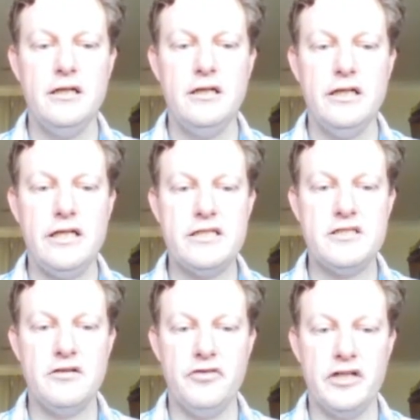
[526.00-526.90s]
is
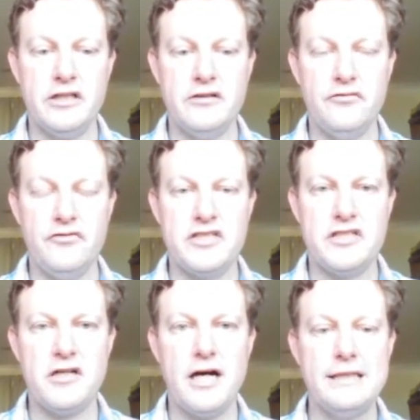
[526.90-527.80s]
that this
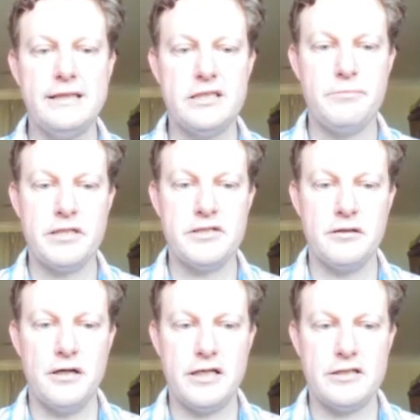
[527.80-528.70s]
is highly
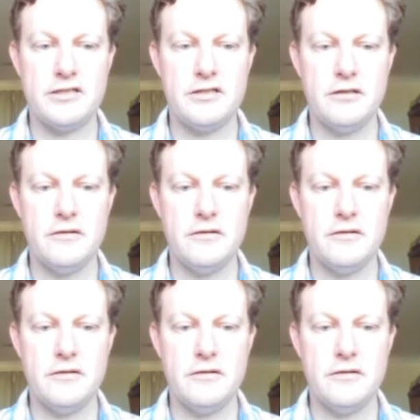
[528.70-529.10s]
specialized,